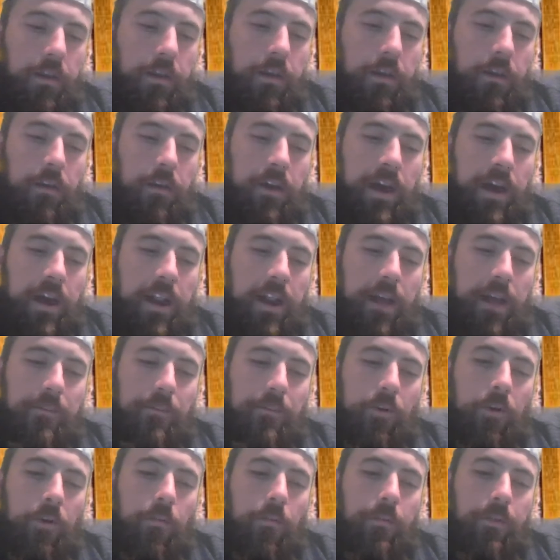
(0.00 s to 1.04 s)
right. I'm
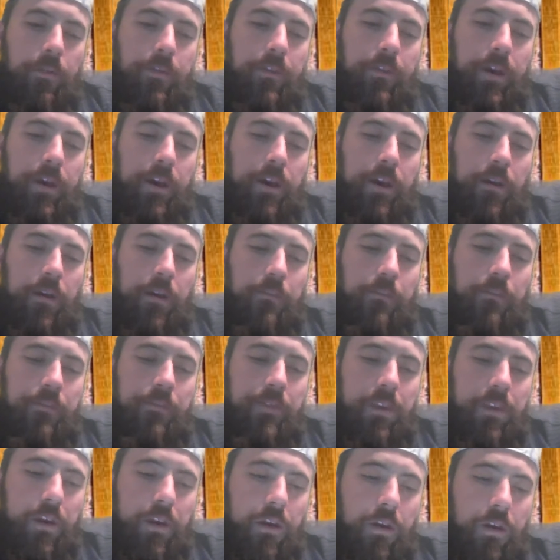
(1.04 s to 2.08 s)
going with
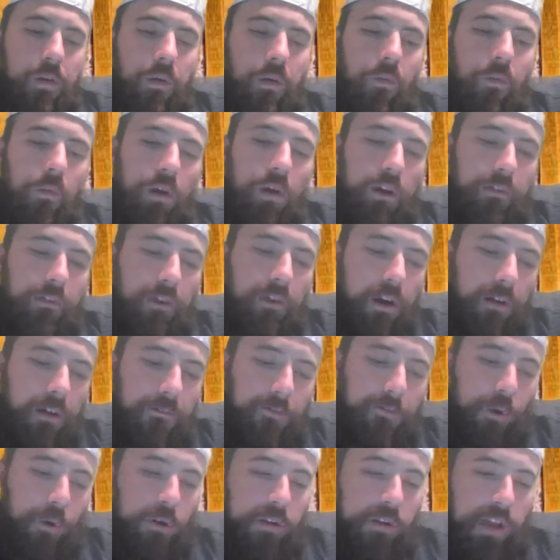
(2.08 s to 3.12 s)
one of our
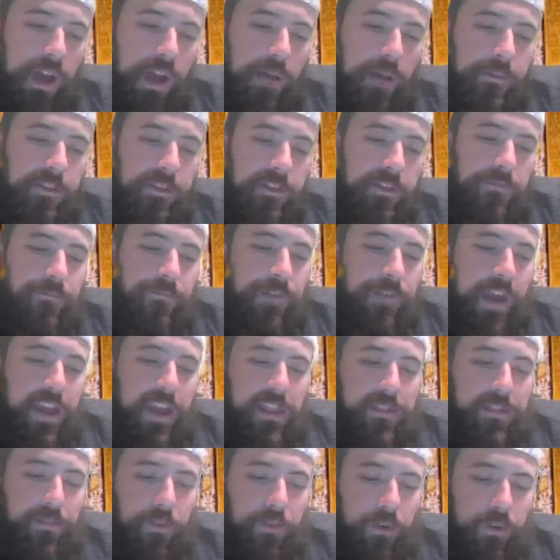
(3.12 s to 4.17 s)
Fort Thomas
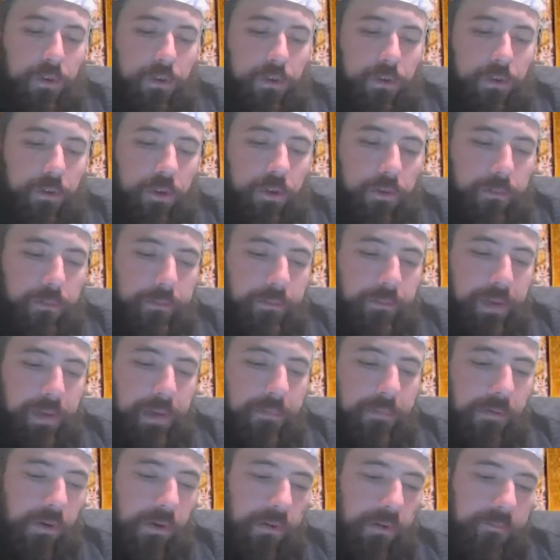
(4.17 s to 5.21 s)
faithful group
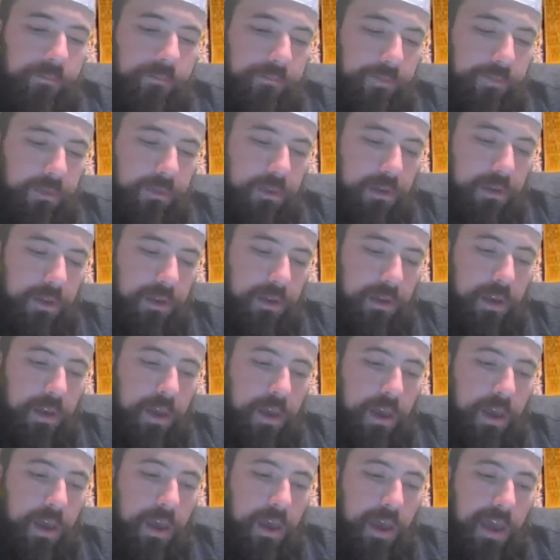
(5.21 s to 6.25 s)
people,
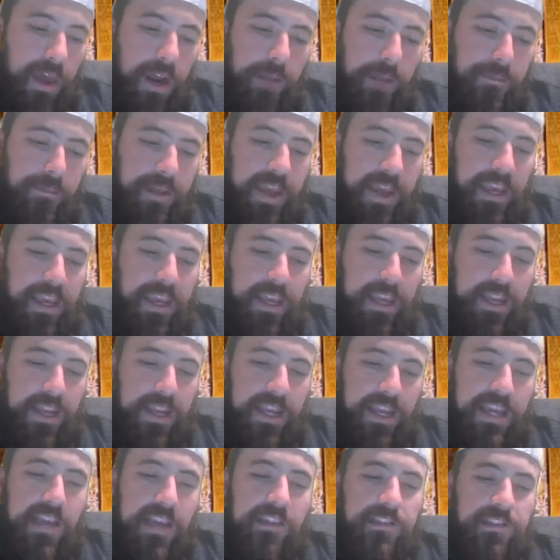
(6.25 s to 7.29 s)
and I'm taking
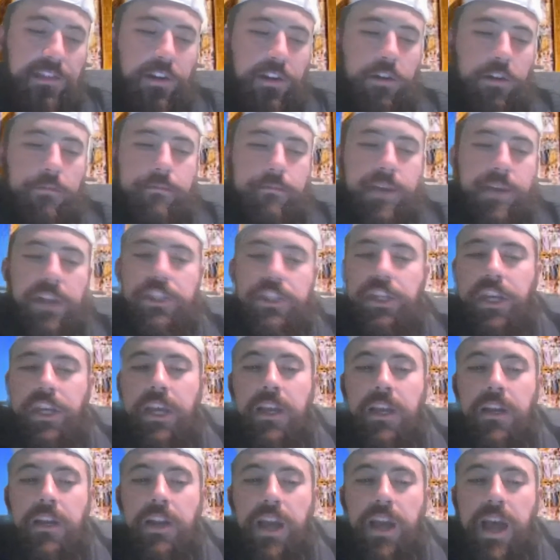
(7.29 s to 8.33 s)
Eastern
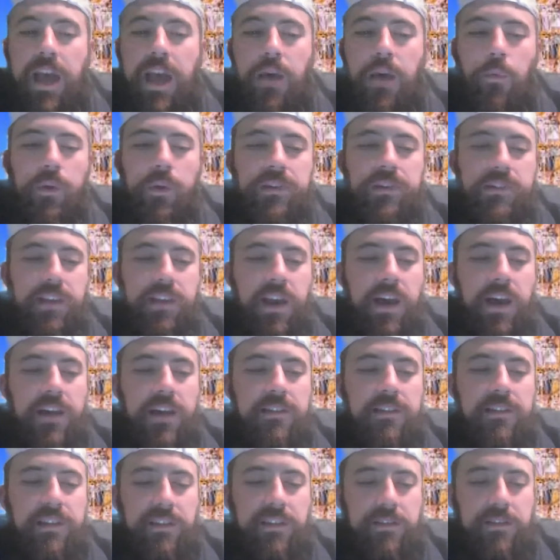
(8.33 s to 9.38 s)
Michigan at
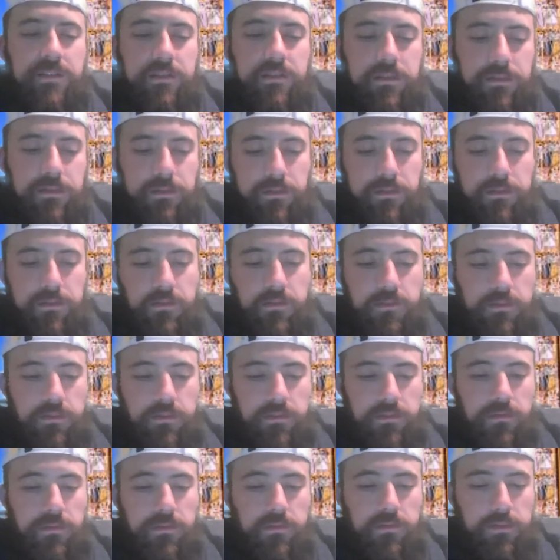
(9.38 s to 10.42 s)
Wisconsin.
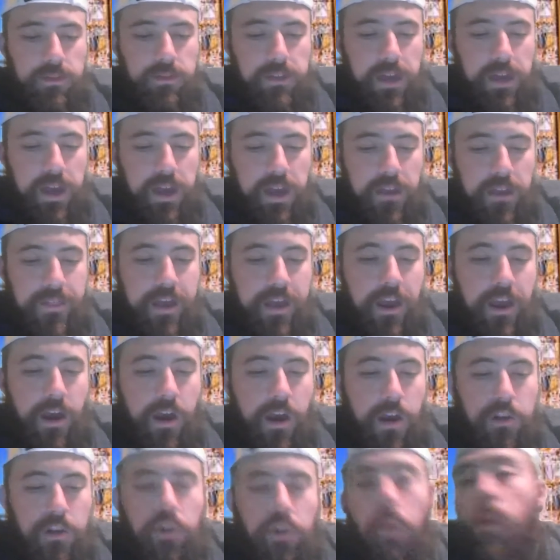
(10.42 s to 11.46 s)
They are
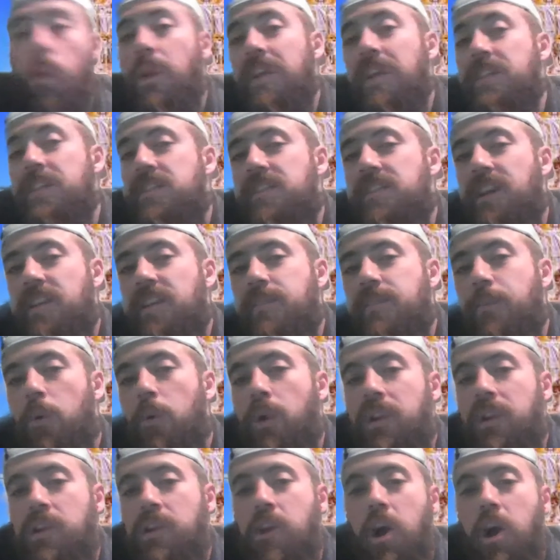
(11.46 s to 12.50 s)

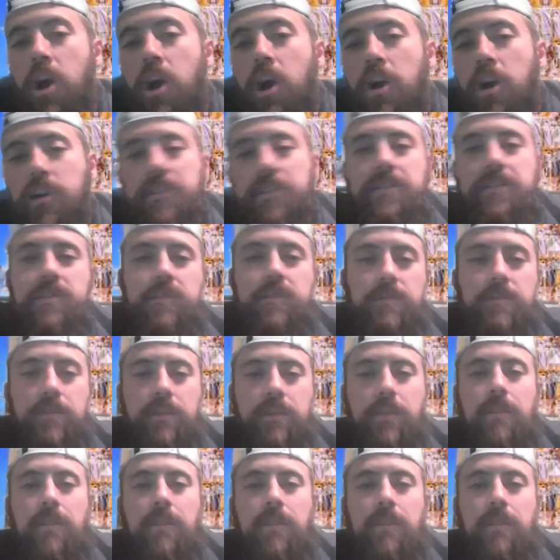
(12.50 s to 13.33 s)
26-point dogs. They